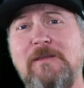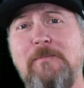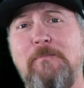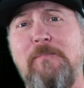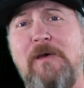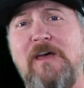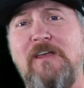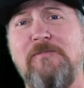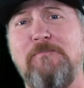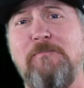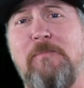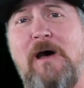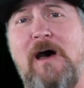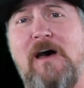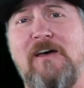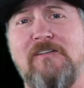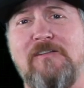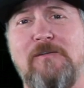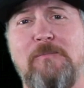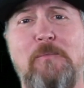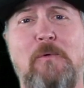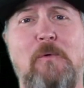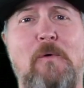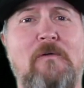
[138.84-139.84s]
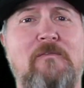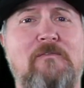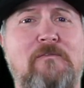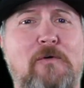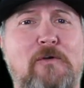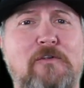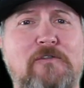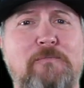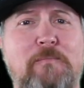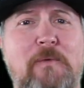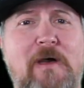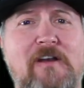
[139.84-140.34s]
the best possible full
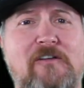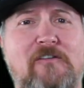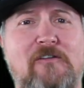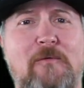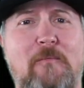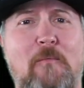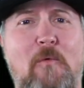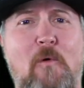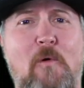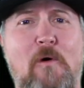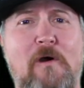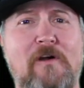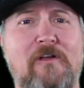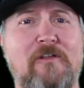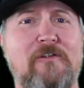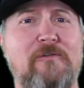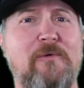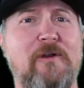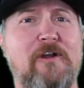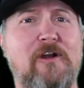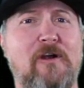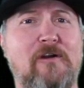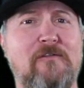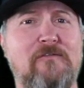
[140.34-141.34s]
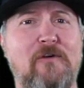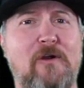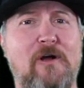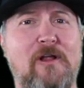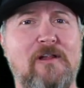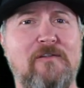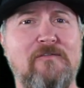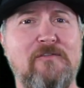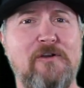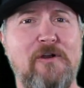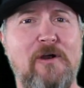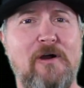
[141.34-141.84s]
spectrum oil and recover all of
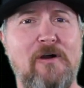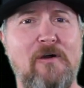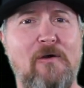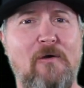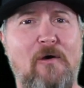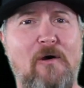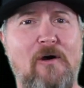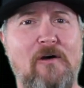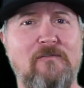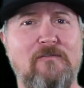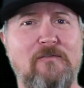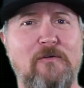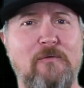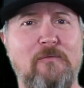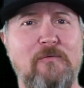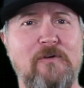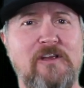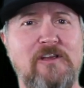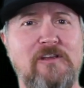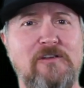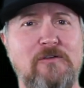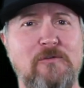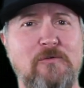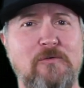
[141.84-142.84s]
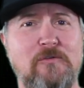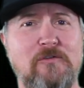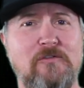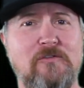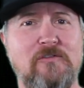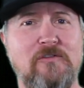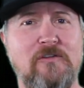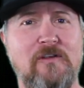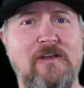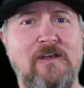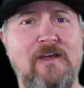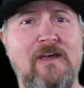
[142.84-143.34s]
your alcohol for reuse
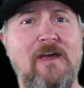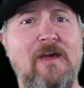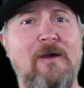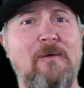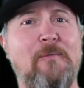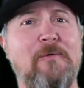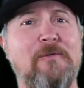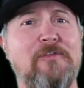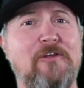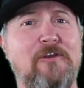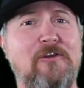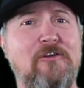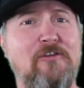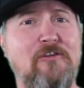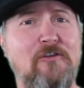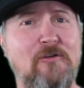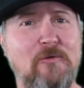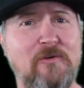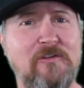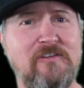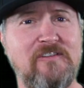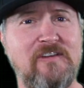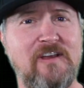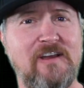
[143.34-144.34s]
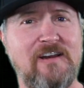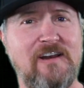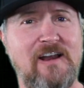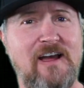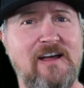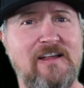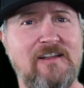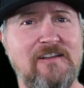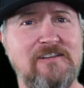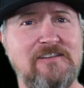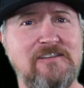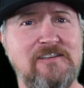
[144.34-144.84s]
with the newest
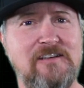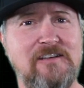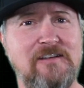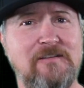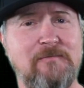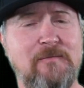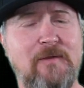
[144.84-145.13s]
technology,